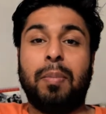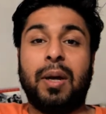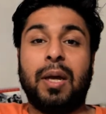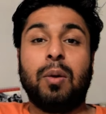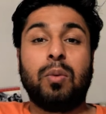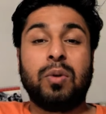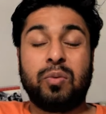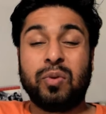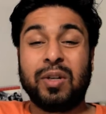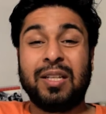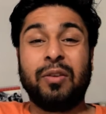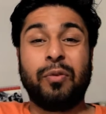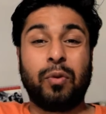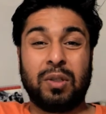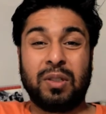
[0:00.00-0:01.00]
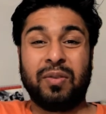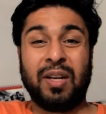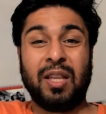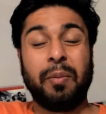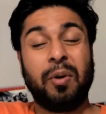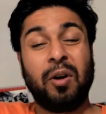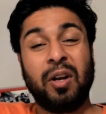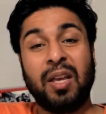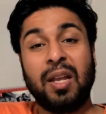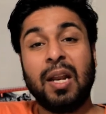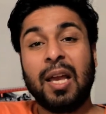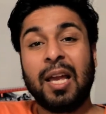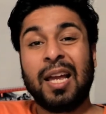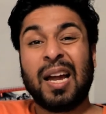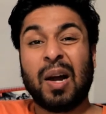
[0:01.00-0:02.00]
but it was really difficult to find the parking.
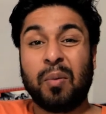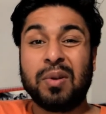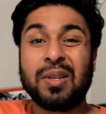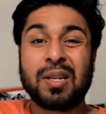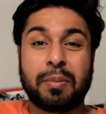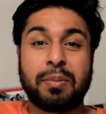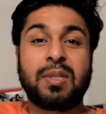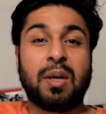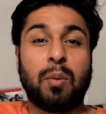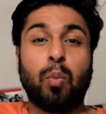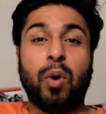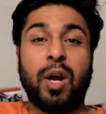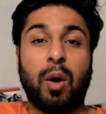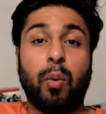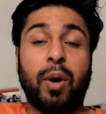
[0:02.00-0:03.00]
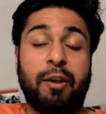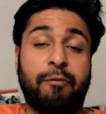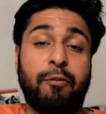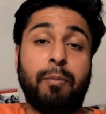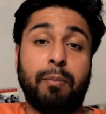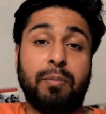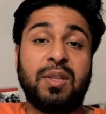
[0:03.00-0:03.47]
And we ended up some way away from